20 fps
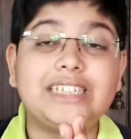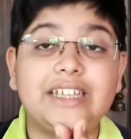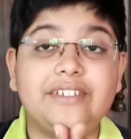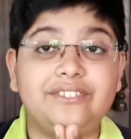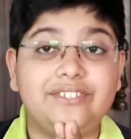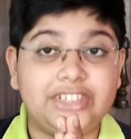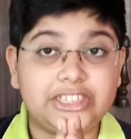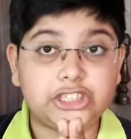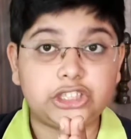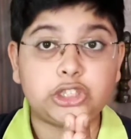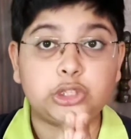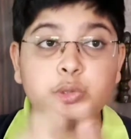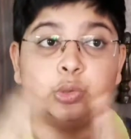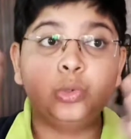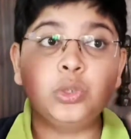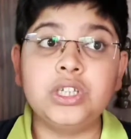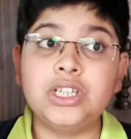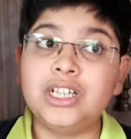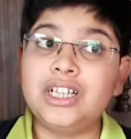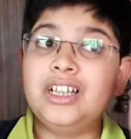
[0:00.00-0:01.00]
they wish
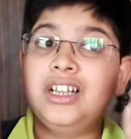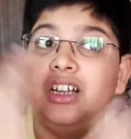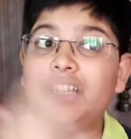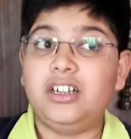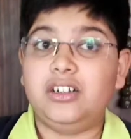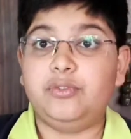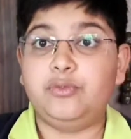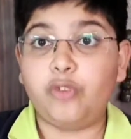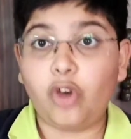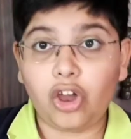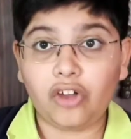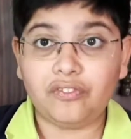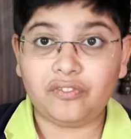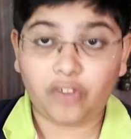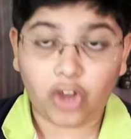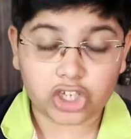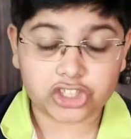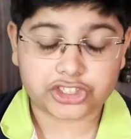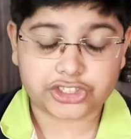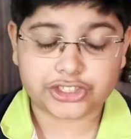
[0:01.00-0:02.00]
to
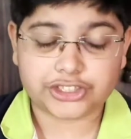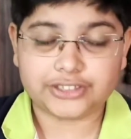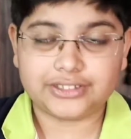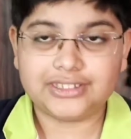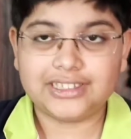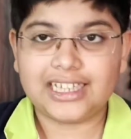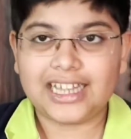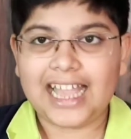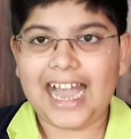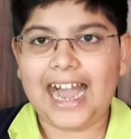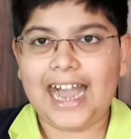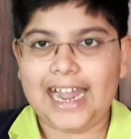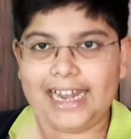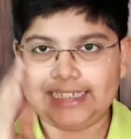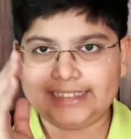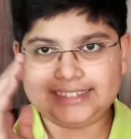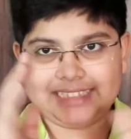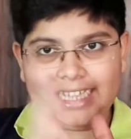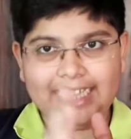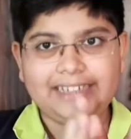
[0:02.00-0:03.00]
watch,
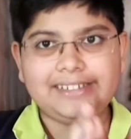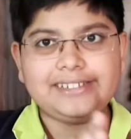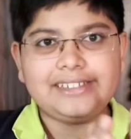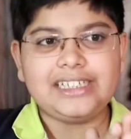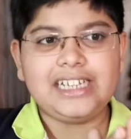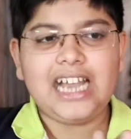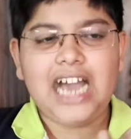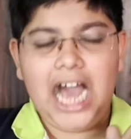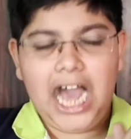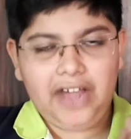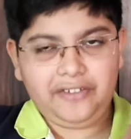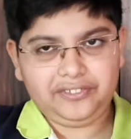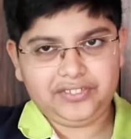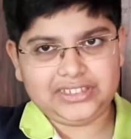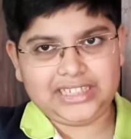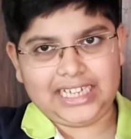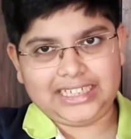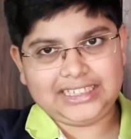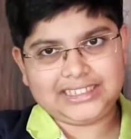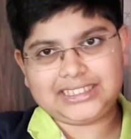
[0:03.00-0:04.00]
and then
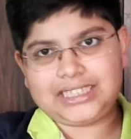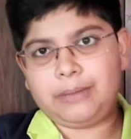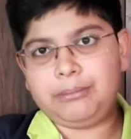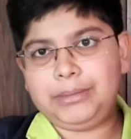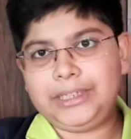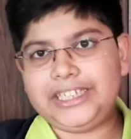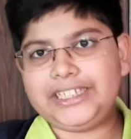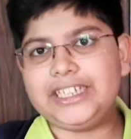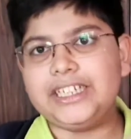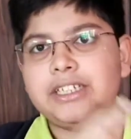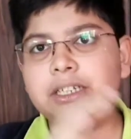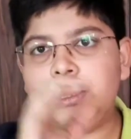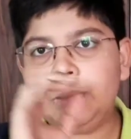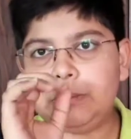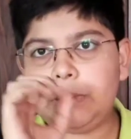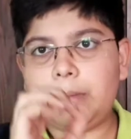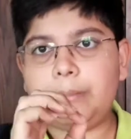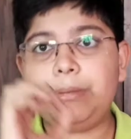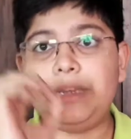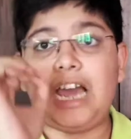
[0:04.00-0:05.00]
after that is completed,
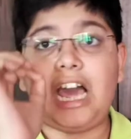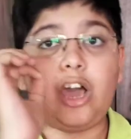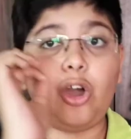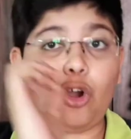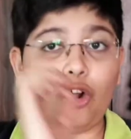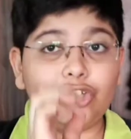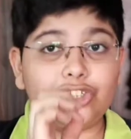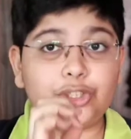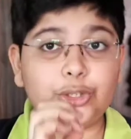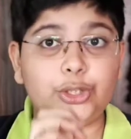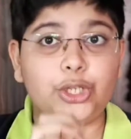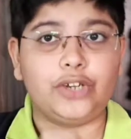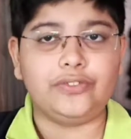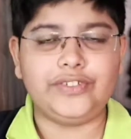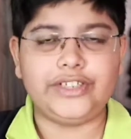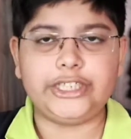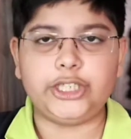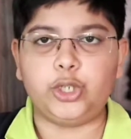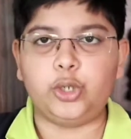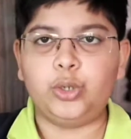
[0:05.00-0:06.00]
people are hooked to
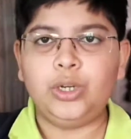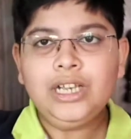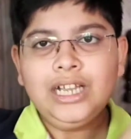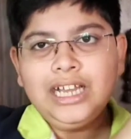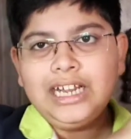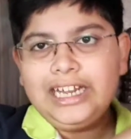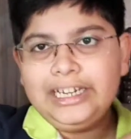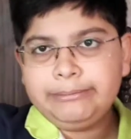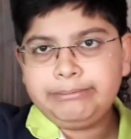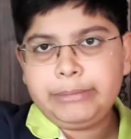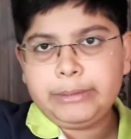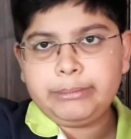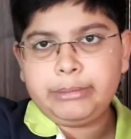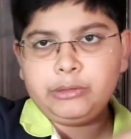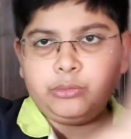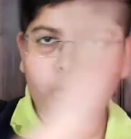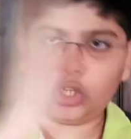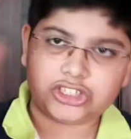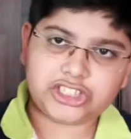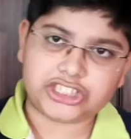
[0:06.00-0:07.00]
your video and
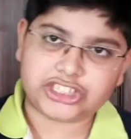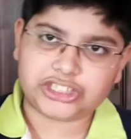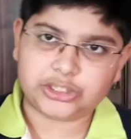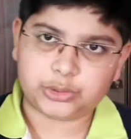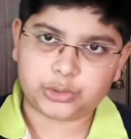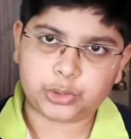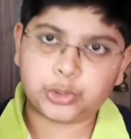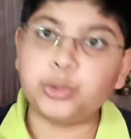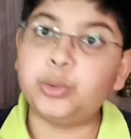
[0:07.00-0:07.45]
people watch it